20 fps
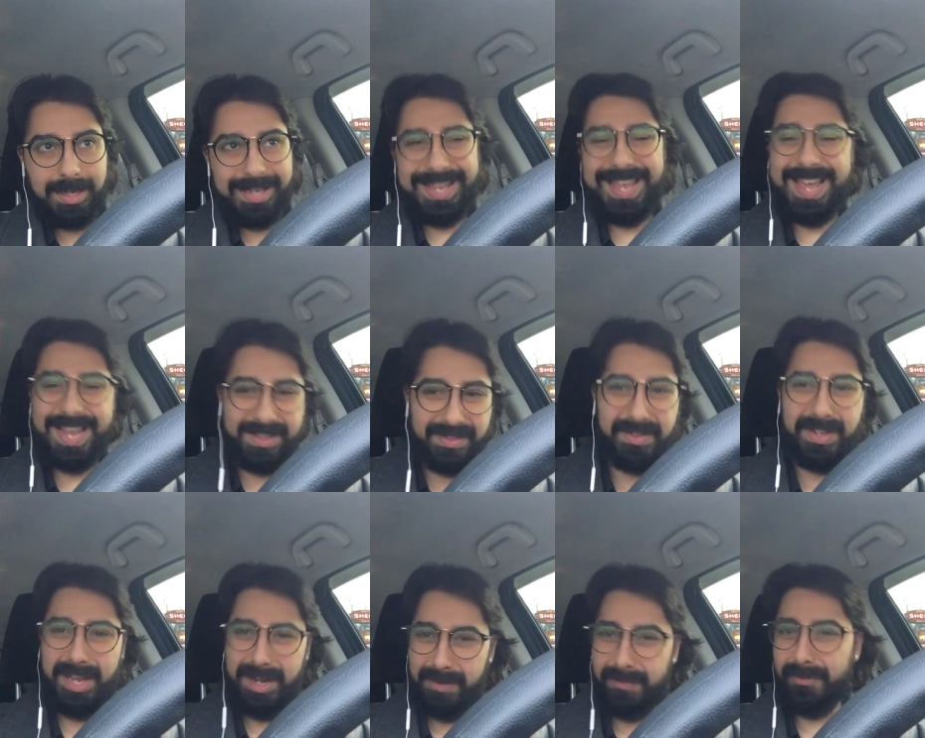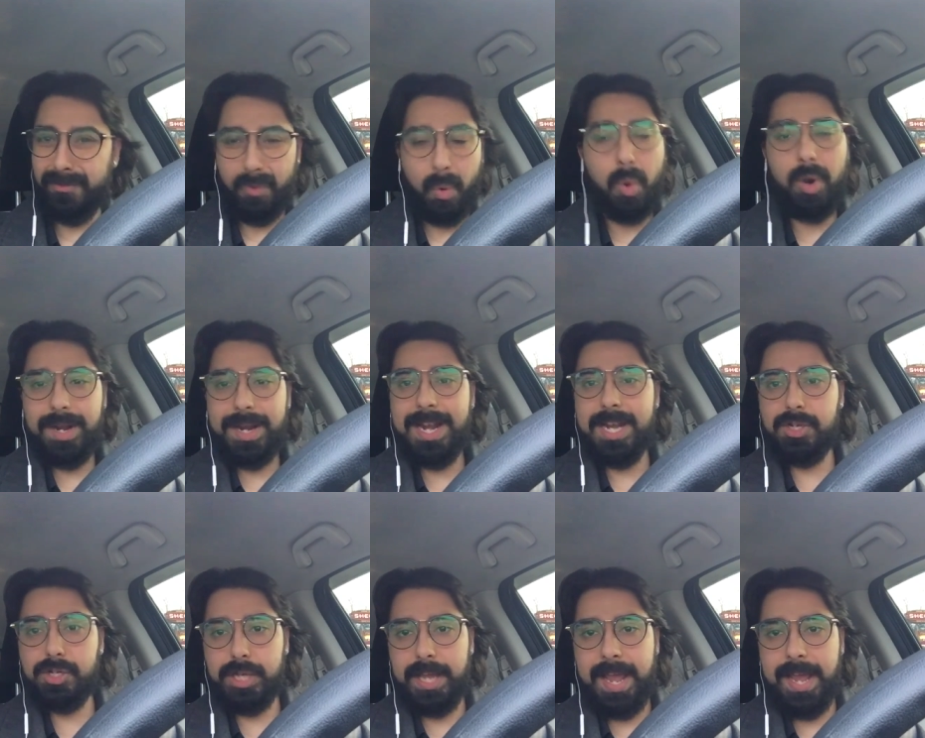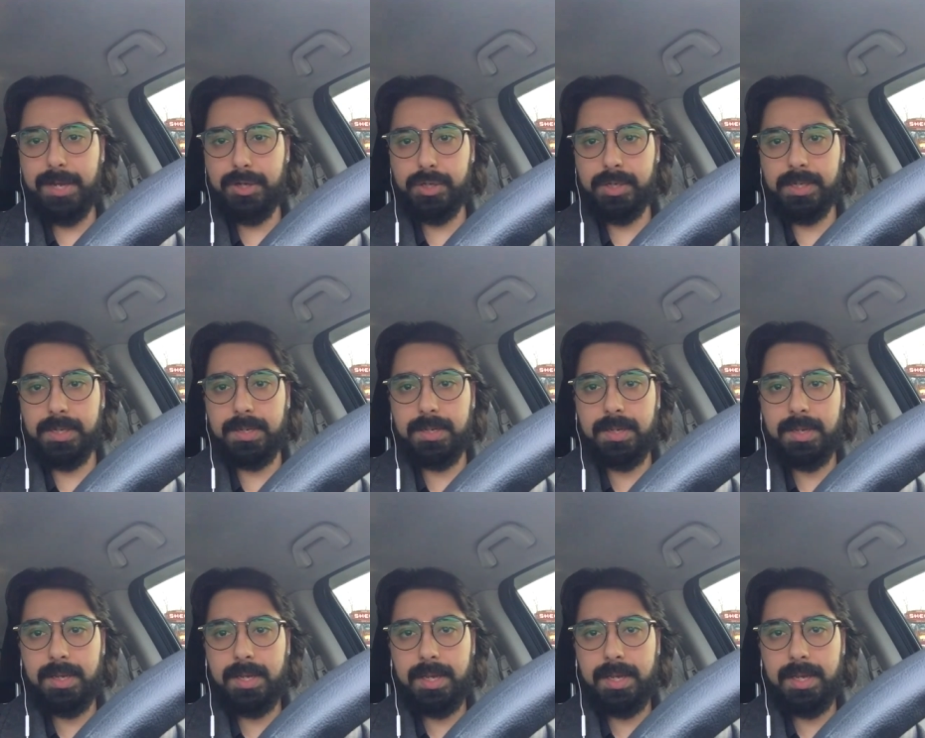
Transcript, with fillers: kids can afford an education